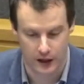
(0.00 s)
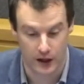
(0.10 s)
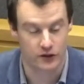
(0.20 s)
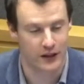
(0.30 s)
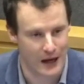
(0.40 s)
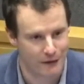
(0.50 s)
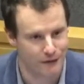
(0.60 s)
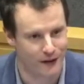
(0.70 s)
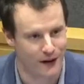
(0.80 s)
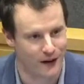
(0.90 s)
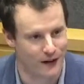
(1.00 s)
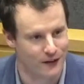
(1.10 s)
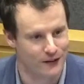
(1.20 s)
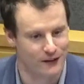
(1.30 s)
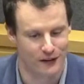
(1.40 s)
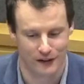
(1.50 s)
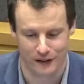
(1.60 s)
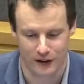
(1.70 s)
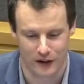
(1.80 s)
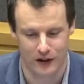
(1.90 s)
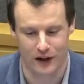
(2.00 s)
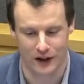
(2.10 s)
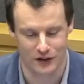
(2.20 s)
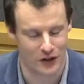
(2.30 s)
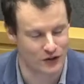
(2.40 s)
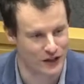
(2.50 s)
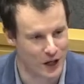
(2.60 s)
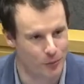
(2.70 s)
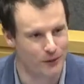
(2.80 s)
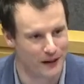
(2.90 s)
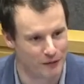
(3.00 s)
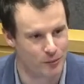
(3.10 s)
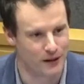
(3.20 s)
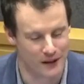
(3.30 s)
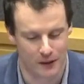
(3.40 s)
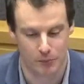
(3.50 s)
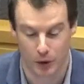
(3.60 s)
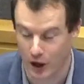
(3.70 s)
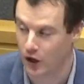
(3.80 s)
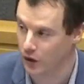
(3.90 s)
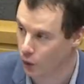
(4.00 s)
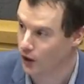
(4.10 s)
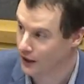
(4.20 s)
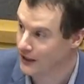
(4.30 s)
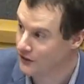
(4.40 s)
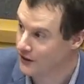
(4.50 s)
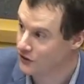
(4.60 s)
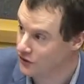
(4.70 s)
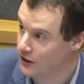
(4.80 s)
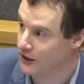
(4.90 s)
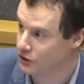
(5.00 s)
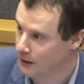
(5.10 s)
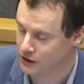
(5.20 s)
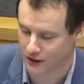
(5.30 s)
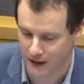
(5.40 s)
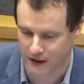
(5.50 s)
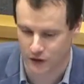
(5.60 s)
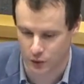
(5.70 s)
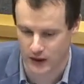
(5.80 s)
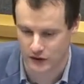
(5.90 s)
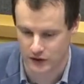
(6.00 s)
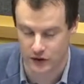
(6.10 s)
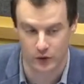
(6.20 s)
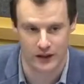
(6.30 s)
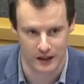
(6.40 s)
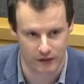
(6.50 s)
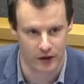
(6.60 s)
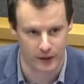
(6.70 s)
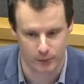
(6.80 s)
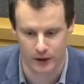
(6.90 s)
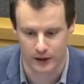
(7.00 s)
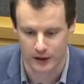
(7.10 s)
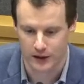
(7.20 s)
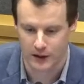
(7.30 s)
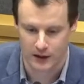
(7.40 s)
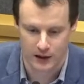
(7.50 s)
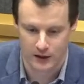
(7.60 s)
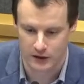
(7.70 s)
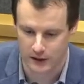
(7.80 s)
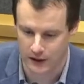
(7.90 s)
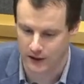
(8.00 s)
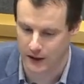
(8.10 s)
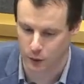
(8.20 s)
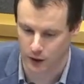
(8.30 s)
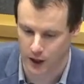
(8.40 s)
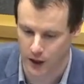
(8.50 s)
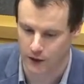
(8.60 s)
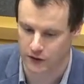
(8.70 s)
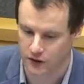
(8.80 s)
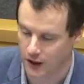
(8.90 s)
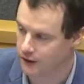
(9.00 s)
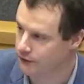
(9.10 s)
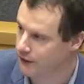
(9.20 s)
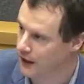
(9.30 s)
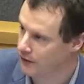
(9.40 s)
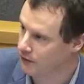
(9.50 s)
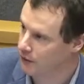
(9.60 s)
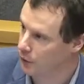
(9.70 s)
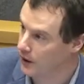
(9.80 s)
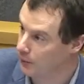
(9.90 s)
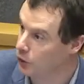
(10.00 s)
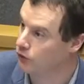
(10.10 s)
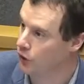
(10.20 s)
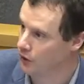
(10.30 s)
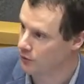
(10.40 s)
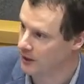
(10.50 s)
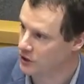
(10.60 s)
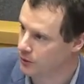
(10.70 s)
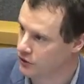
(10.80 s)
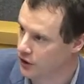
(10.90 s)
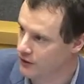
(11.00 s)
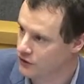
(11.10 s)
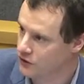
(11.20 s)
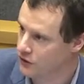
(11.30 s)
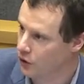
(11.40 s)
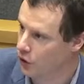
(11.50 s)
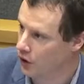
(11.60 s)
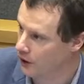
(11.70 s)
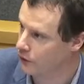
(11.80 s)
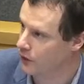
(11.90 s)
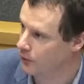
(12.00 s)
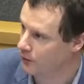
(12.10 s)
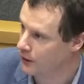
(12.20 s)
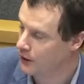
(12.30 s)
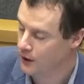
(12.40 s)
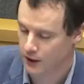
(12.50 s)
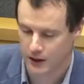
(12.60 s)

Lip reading: our staff, our consultant help, and everybody that put all the work into this, and especially thank those residents who did give their input. Because I think that regardless of if we move forward with the municipal service or if we